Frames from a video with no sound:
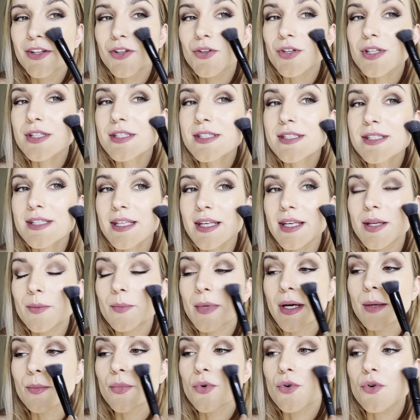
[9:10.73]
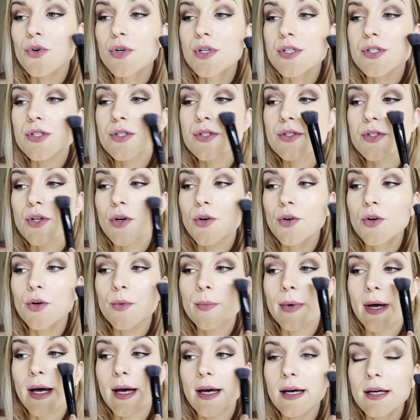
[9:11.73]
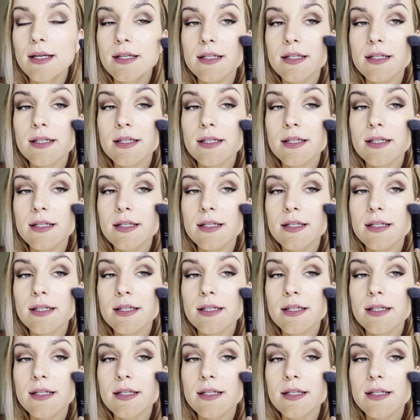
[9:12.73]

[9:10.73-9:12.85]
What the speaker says: could see my pores so bad